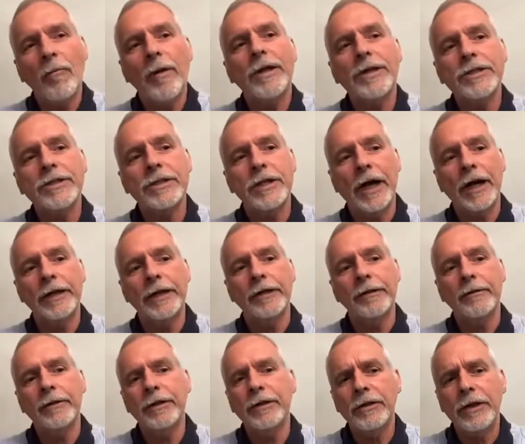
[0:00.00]
meditate.
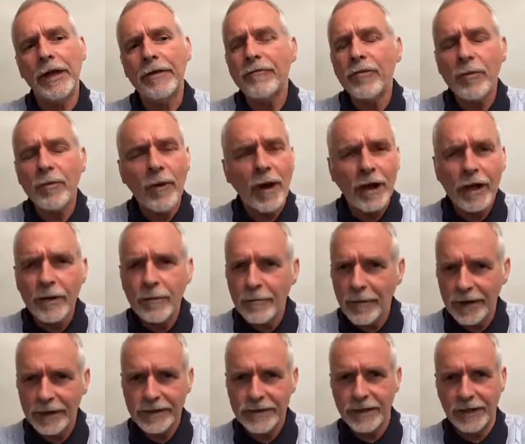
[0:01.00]
Everyone can
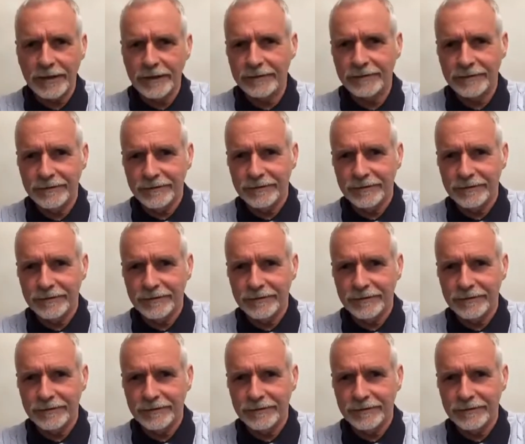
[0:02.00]
meditate.